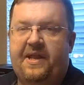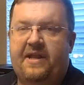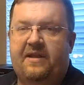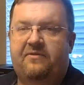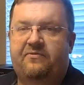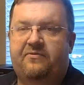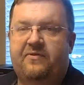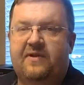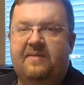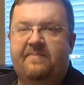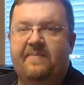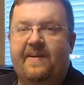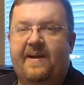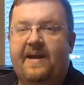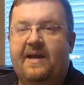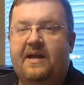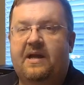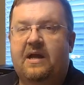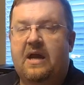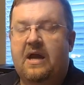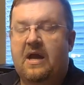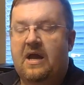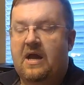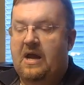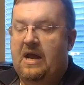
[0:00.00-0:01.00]
any
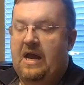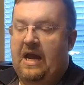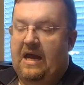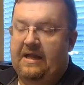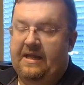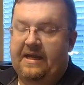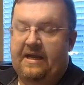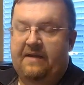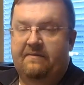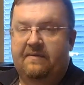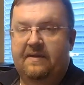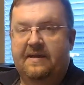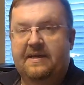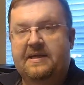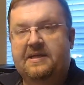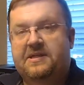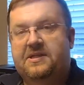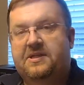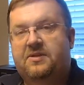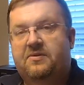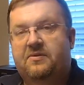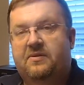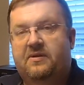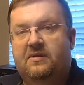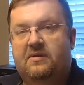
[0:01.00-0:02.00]
feedback. I'll have
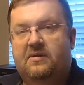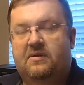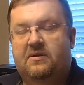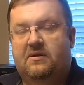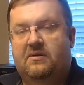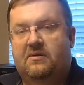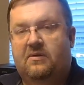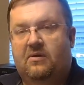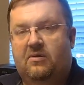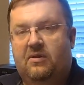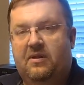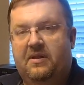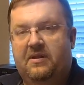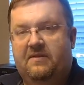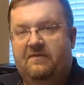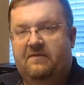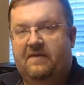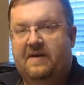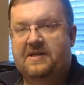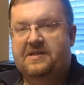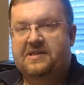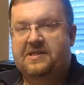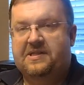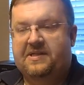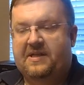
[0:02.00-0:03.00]
links to all the
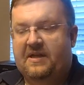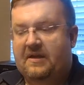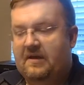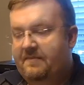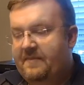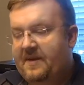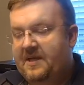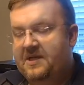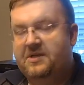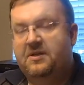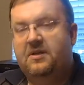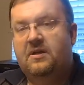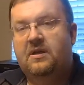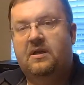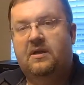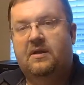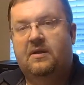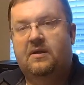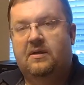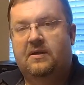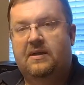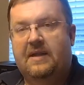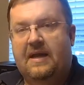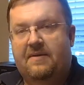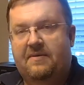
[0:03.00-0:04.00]
devices that I mentioned
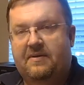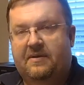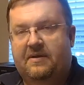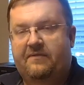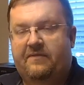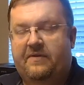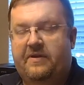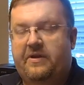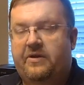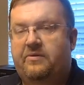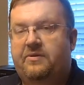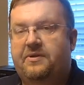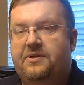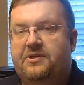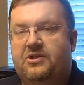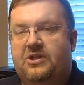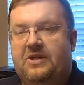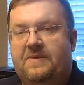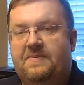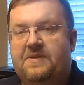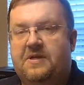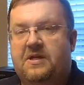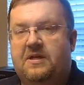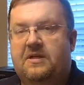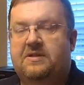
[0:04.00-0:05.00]
here down in the video
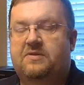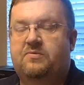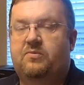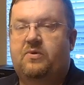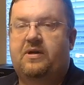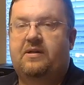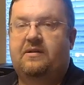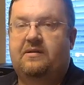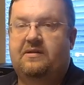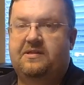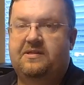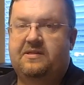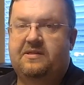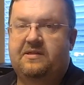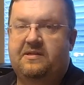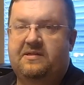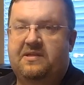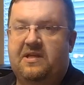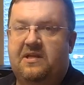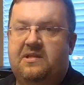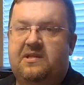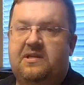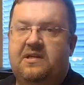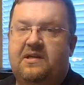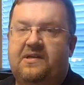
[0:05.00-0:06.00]
description, as well as the
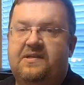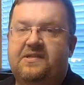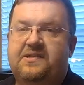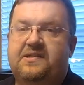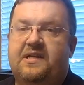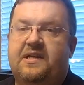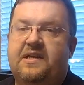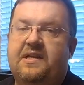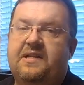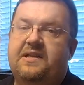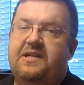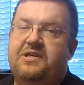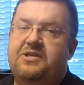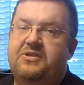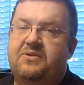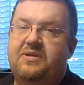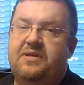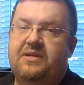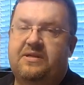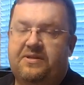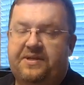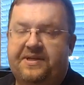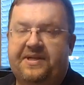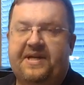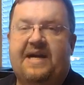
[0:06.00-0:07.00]
TTL setting that you
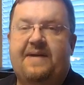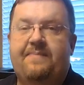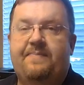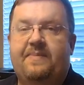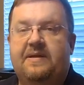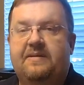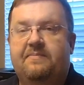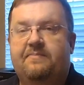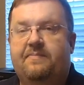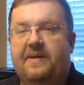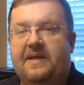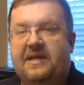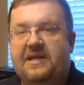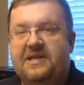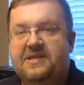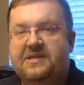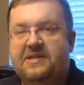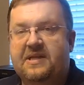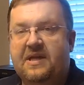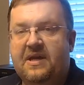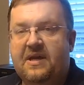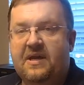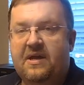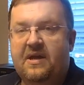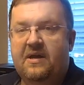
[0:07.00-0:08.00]
need to copy and
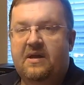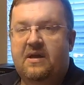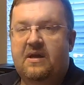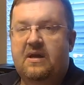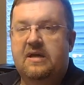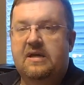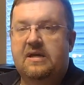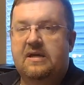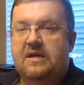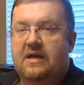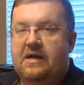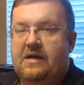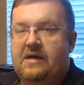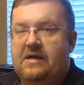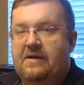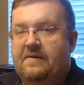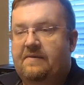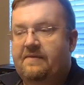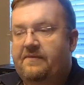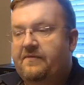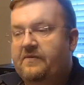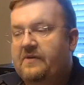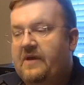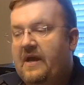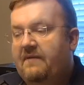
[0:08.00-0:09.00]
paste.
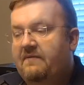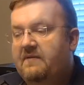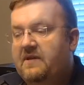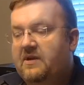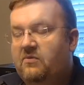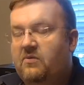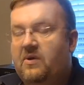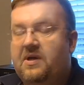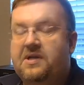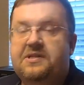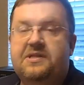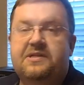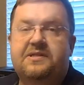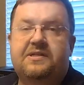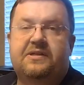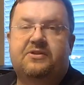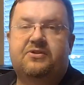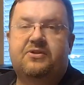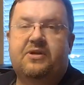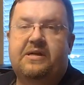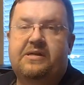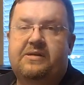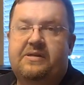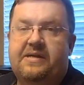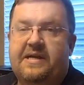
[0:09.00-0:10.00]
If you have any questions, I'll
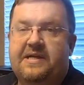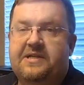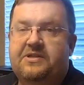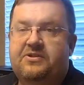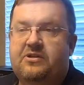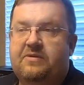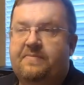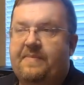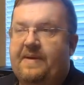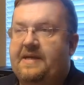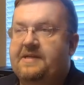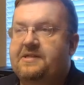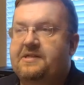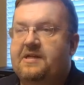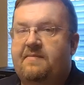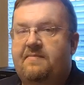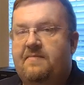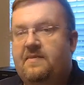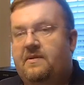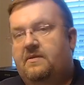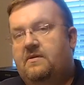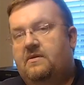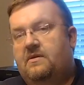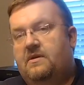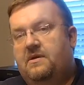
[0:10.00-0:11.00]
try to answer them. Ask
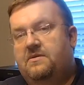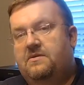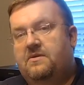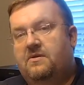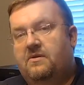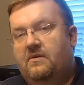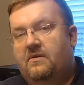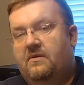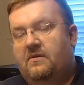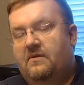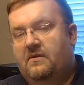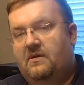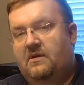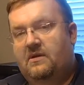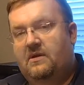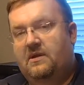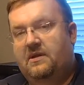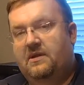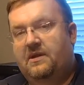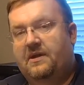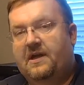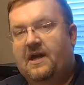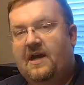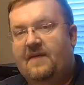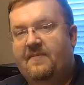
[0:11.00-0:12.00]
them in
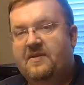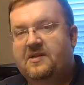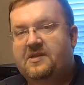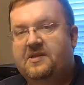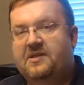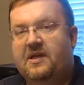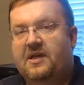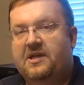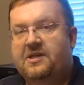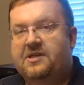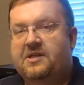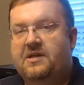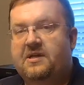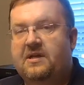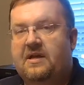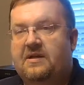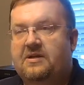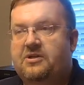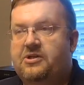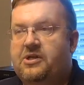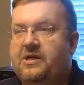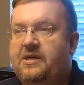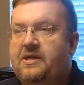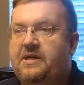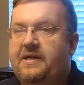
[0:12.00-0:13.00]
the comments section. I
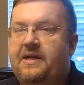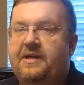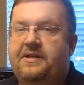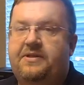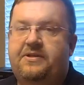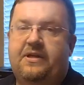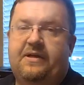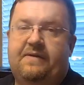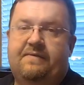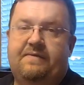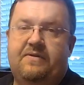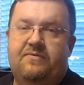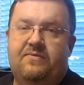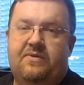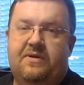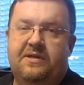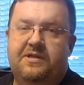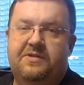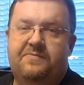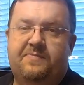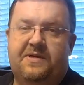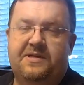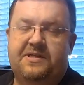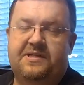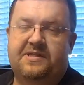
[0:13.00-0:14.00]
try to get to everyone
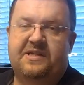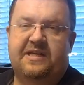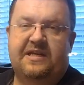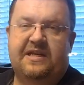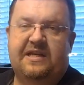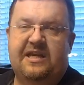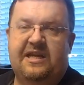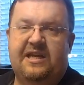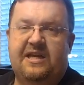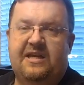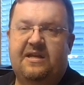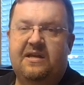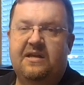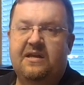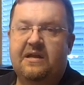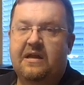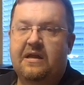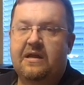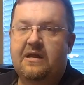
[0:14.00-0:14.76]
as much as I can.